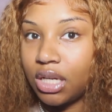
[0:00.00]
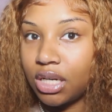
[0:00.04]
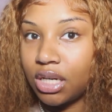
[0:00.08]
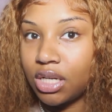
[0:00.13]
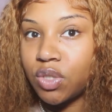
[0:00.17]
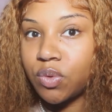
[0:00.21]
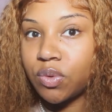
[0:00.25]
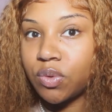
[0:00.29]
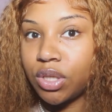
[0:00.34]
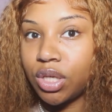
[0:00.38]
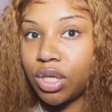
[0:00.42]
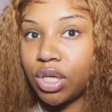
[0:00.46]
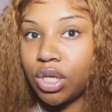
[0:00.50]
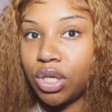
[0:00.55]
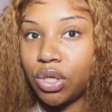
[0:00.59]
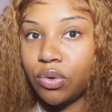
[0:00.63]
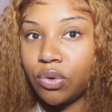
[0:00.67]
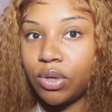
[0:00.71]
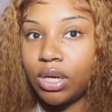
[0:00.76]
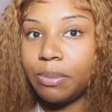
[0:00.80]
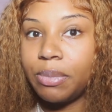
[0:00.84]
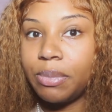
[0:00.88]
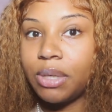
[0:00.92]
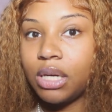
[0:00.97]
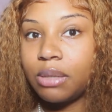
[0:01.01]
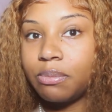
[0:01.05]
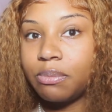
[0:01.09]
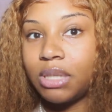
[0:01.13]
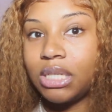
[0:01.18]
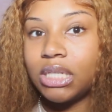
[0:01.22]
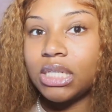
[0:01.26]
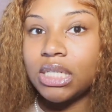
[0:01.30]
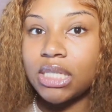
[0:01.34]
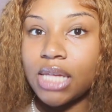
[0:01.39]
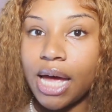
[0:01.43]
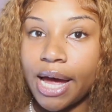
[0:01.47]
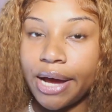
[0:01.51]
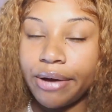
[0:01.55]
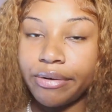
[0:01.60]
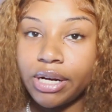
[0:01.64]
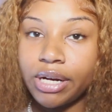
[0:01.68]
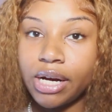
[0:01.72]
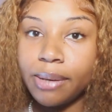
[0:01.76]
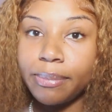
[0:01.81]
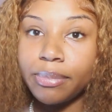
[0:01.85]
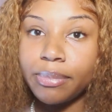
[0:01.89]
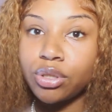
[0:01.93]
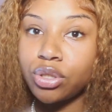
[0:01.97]
it is really cute and can be
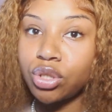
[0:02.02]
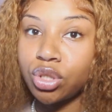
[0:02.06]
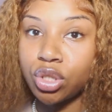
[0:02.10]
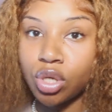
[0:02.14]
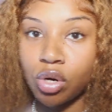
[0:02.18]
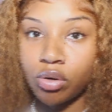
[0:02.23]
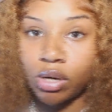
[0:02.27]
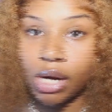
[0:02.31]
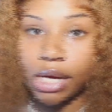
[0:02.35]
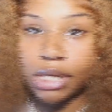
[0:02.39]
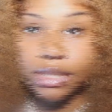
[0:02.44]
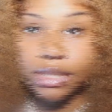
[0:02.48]
styled up so